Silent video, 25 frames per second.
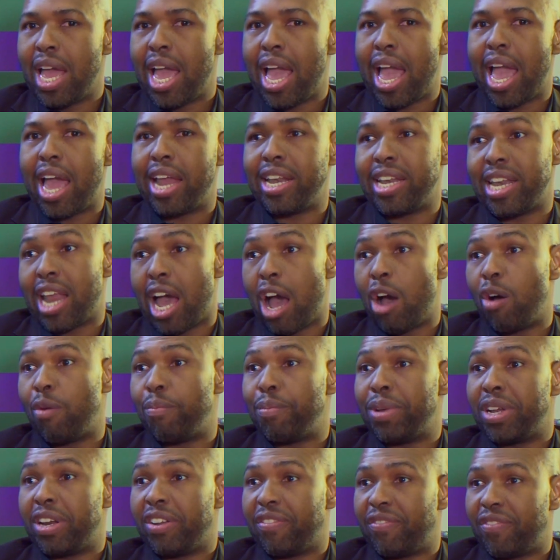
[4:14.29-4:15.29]
And now I'm
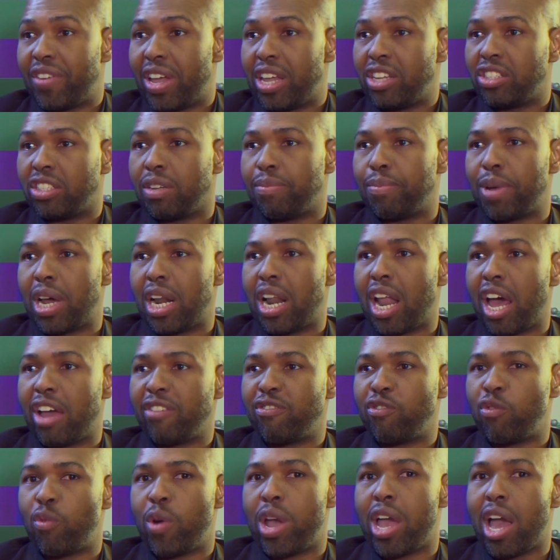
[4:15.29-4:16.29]
at a phase in my
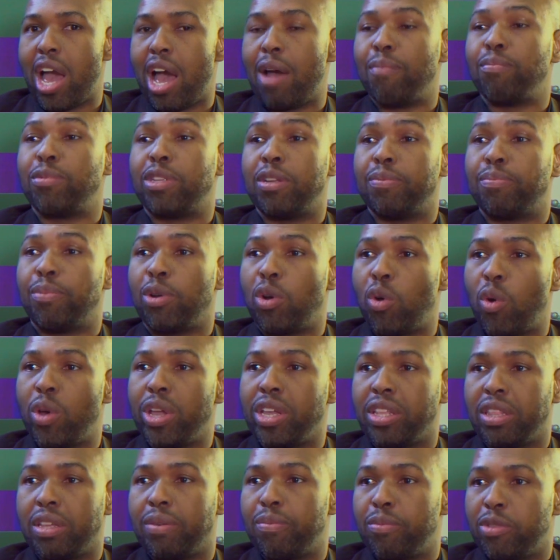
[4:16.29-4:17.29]
life where I'm
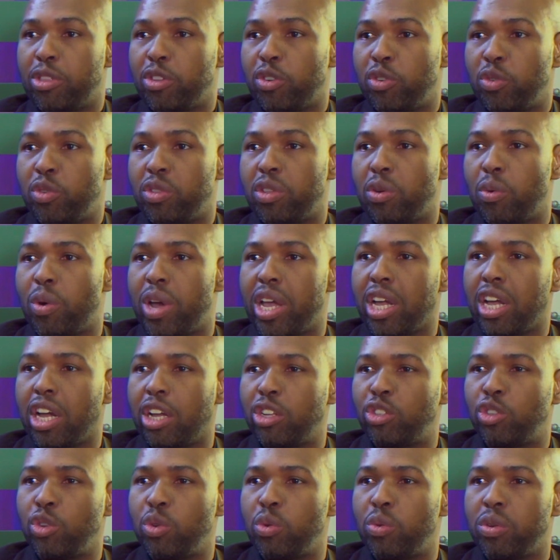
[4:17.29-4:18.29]
deploying them through the work I
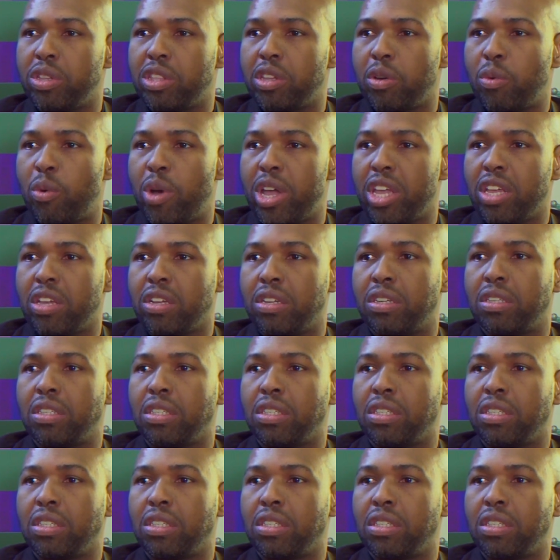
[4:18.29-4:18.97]
do with Awaken.